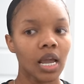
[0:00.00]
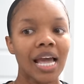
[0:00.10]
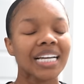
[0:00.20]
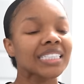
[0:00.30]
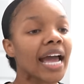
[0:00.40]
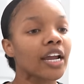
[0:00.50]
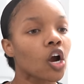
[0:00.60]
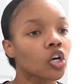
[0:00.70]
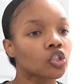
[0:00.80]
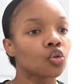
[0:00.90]
Because I
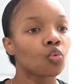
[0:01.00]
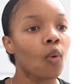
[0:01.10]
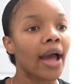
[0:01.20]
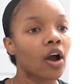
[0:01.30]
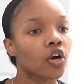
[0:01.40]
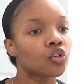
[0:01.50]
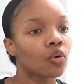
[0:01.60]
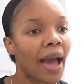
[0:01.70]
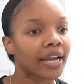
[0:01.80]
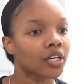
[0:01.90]
heard you. Why are you
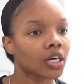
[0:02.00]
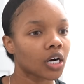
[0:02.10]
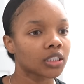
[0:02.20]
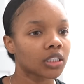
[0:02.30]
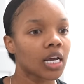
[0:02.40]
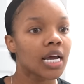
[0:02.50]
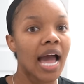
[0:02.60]
back here cursing?